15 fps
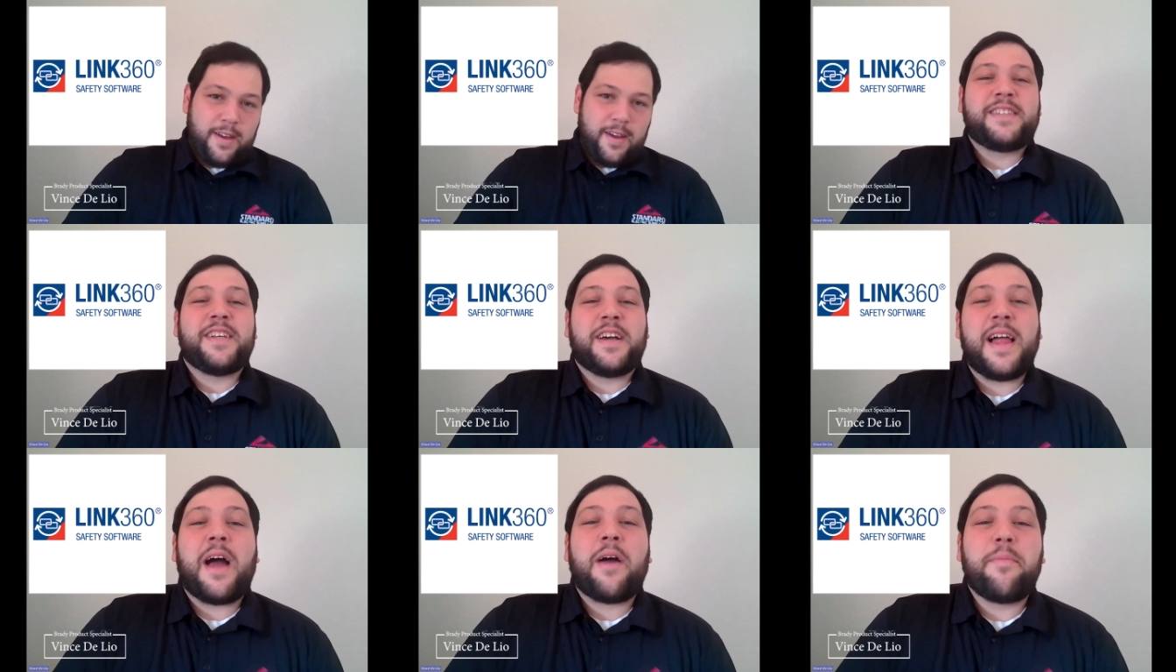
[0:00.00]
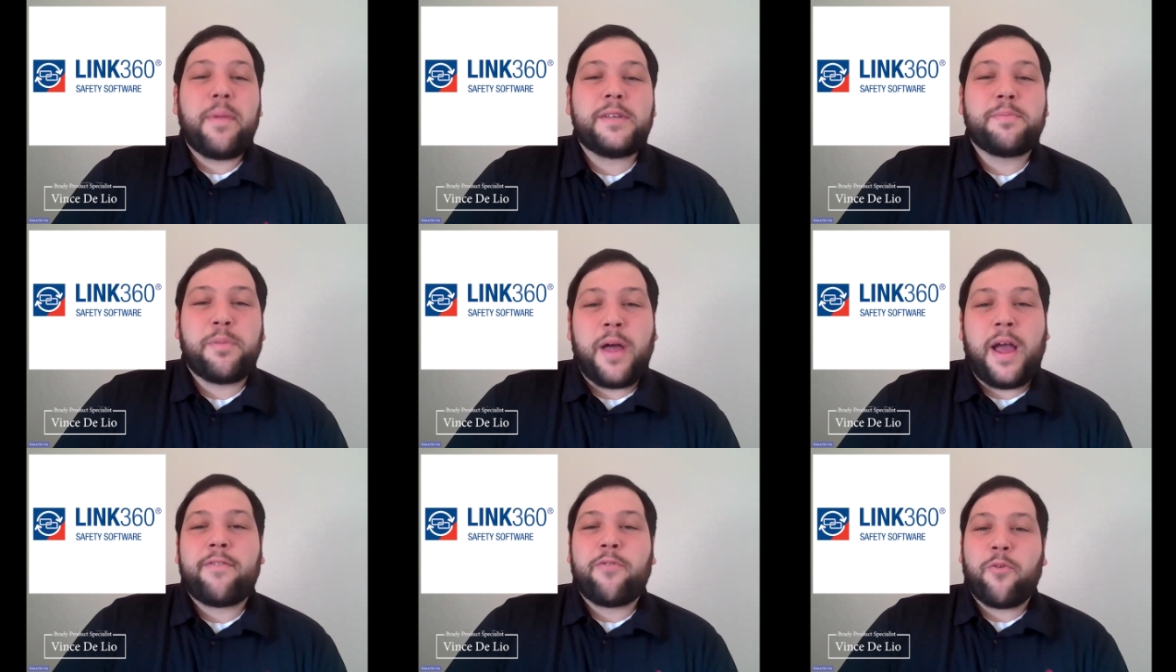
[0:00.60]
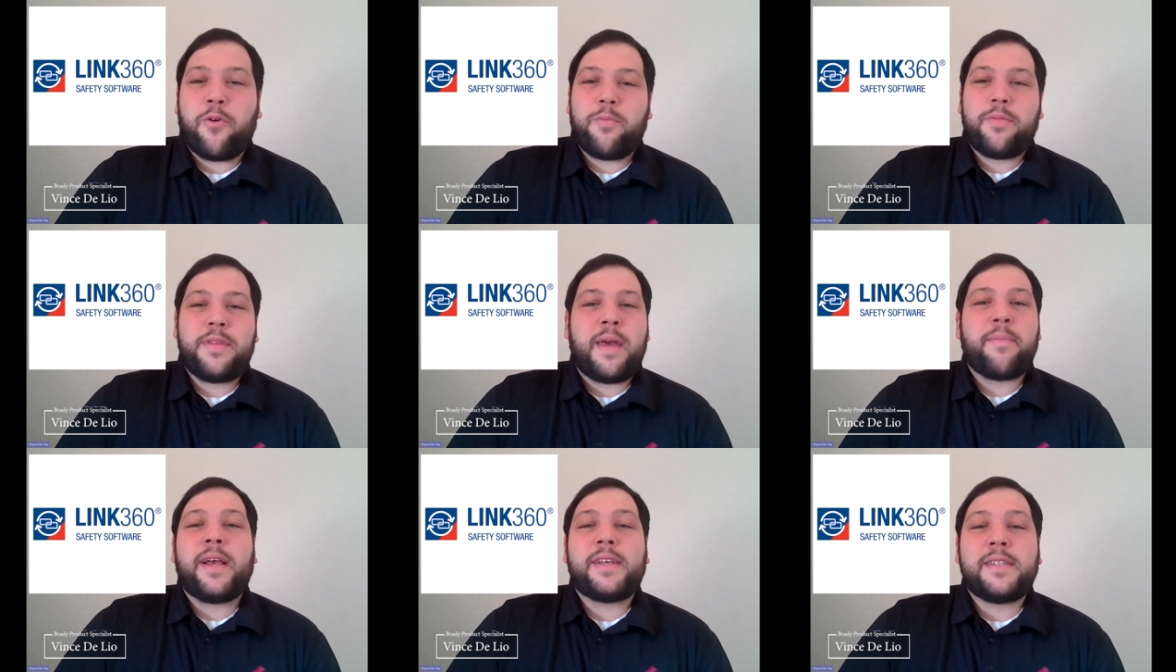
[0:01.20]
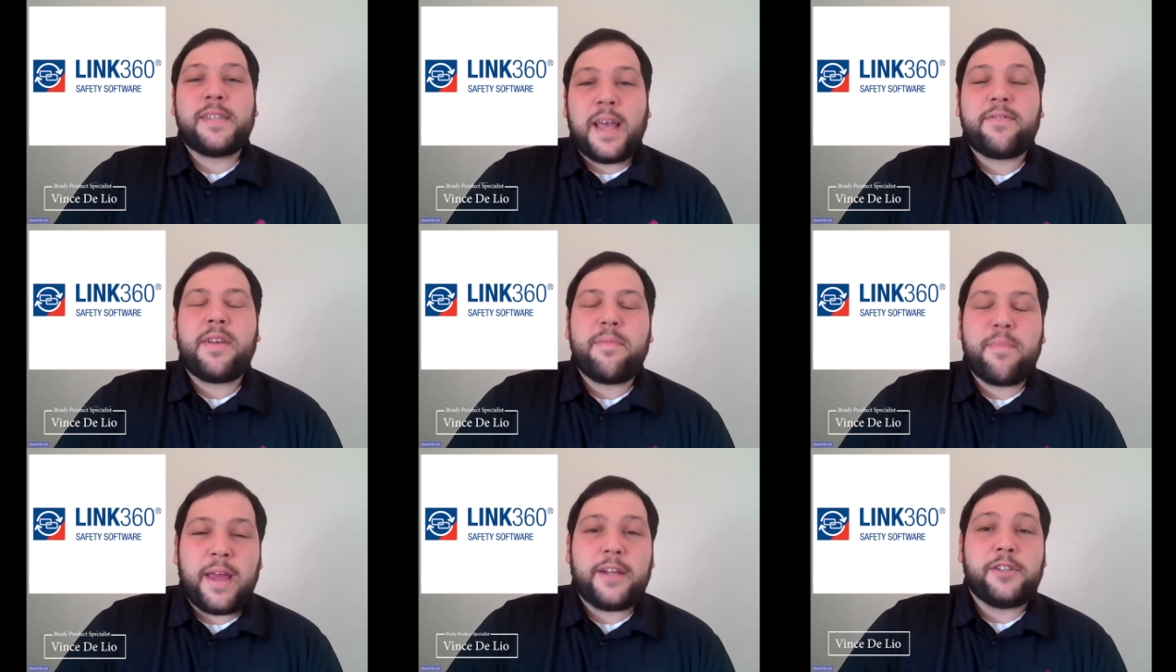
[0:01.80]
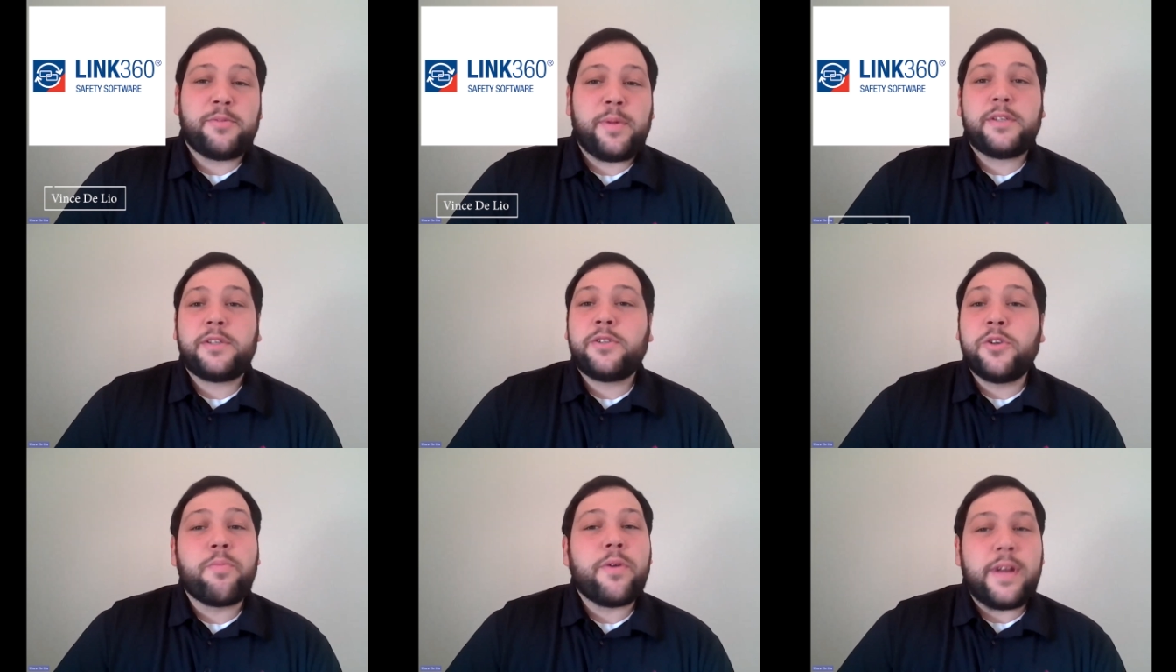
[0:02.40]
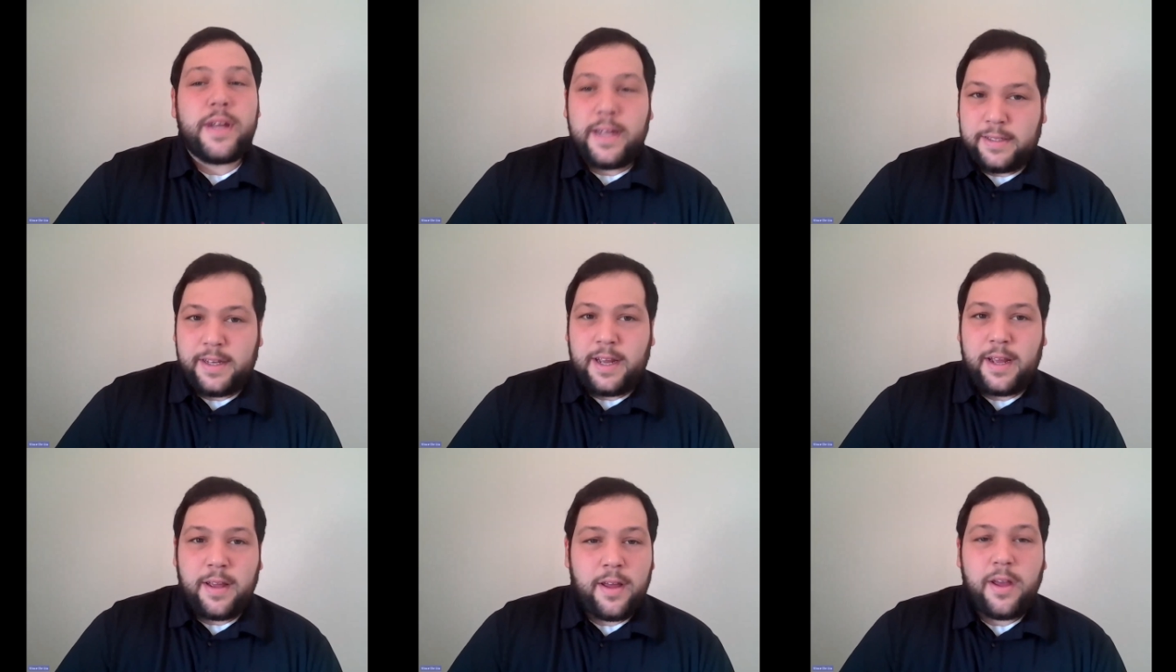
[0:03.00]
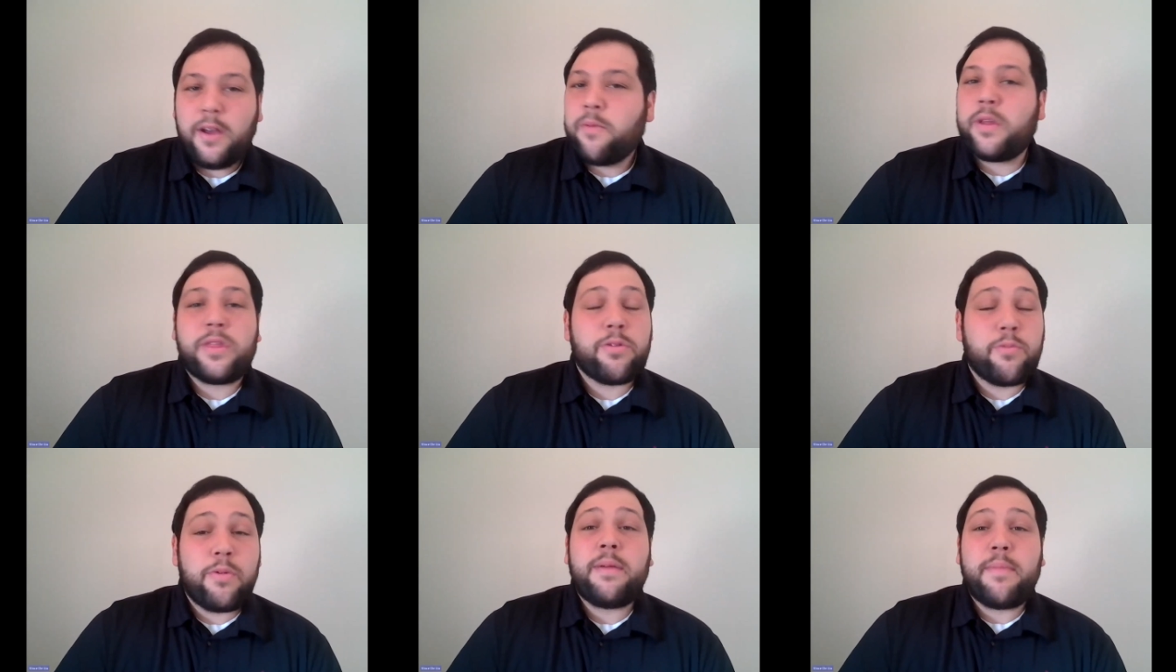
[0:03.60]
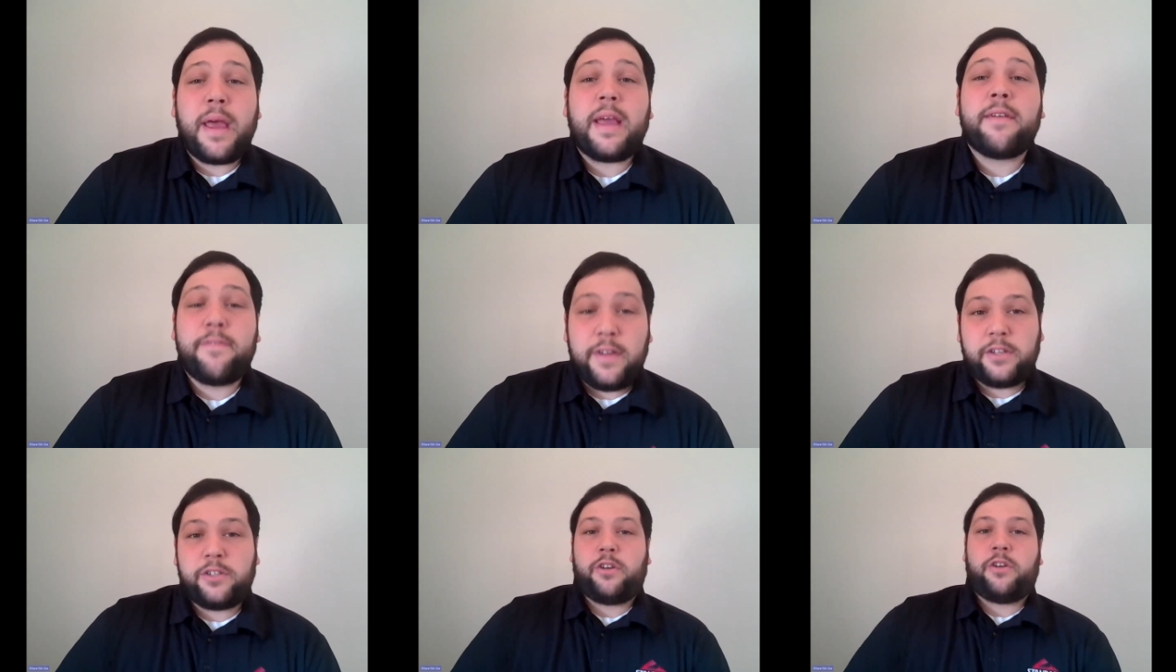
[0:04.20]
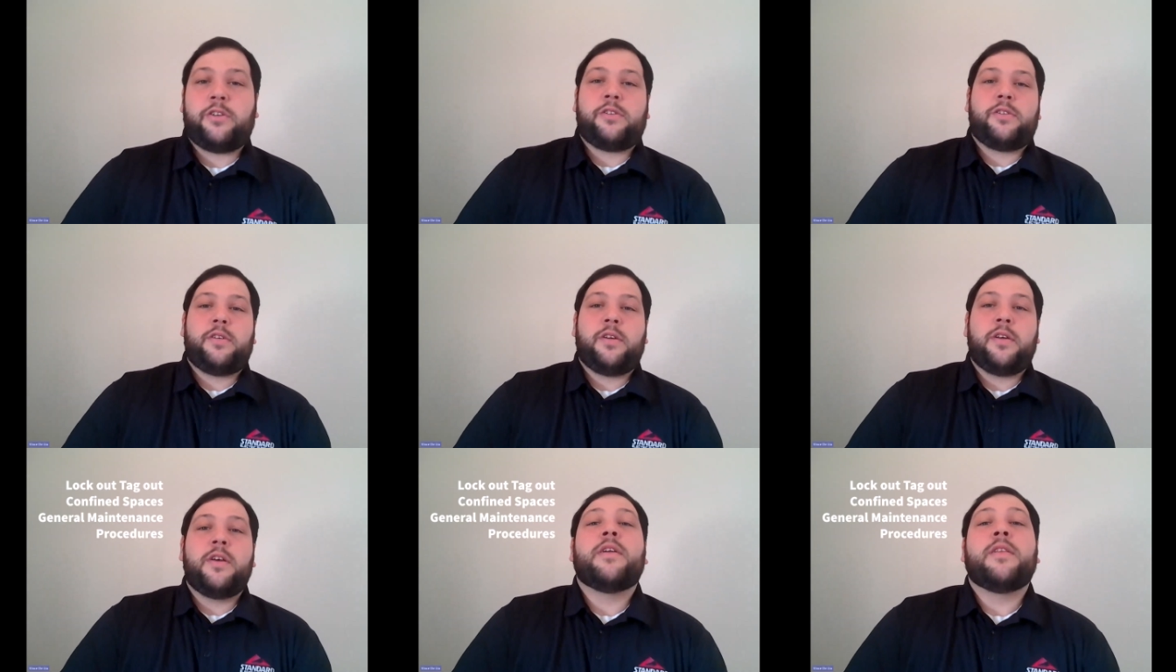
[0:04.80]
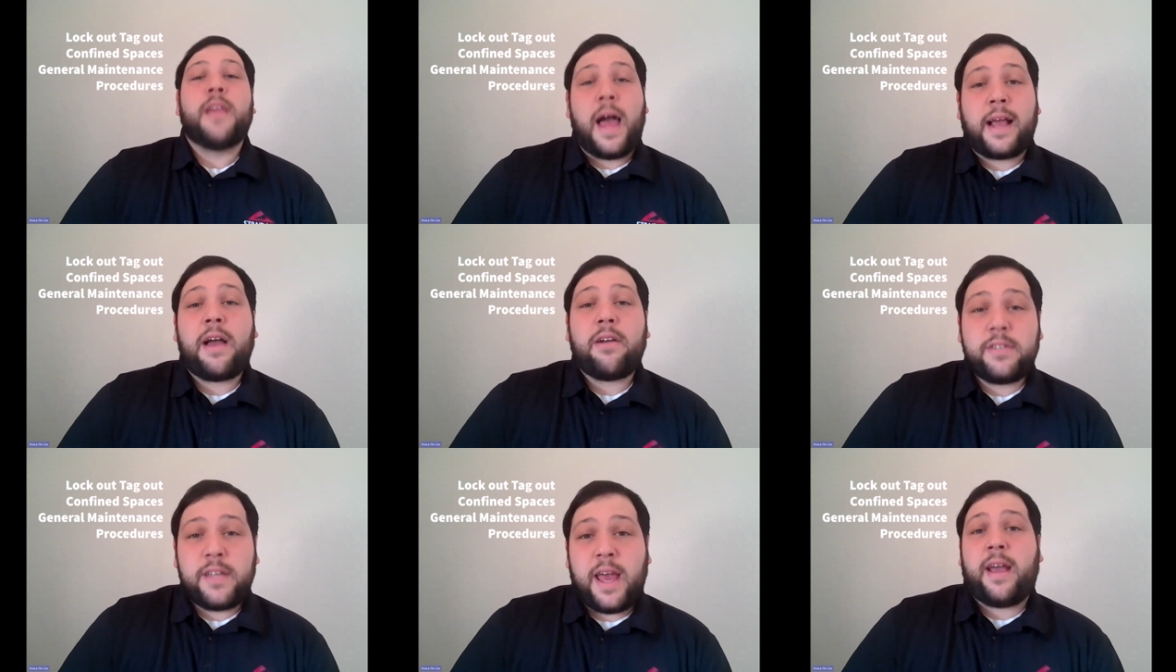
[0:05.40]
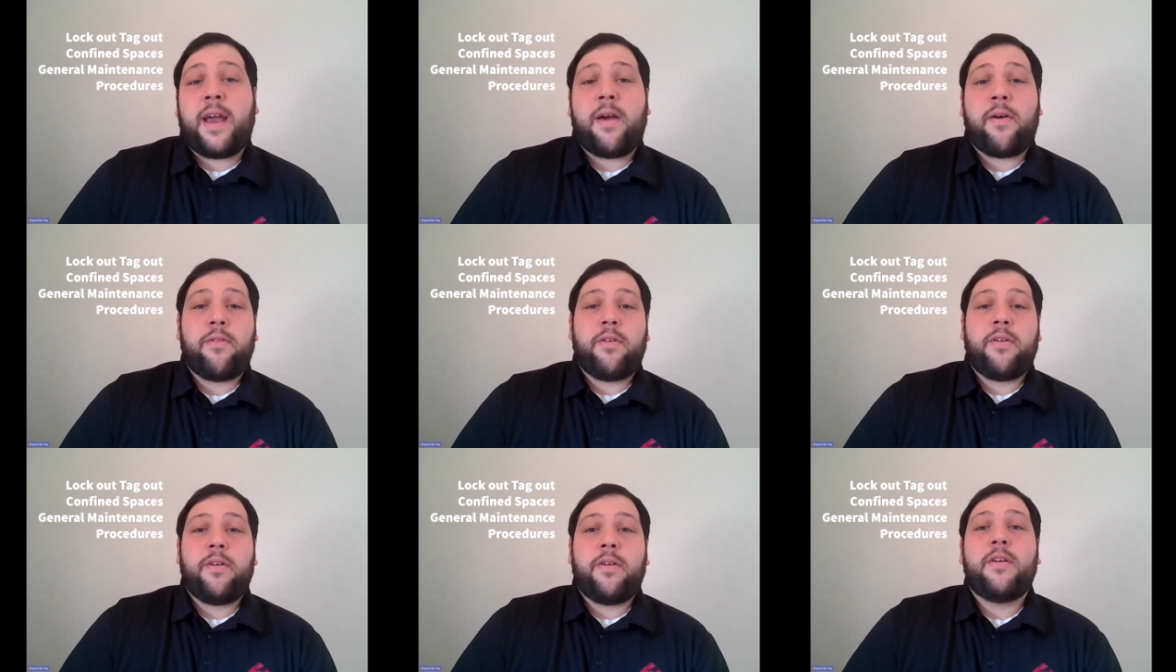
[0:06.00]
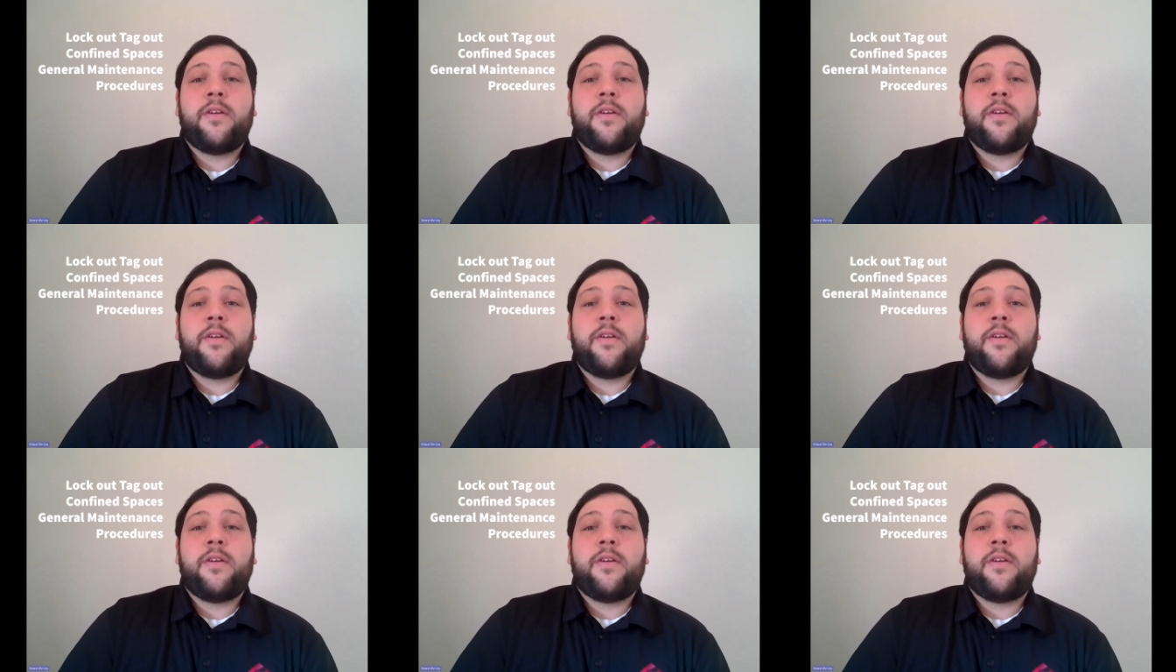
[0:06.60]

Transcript: It's a cloud-based platform that makes safety management super easy with three main features: lockout, tagout,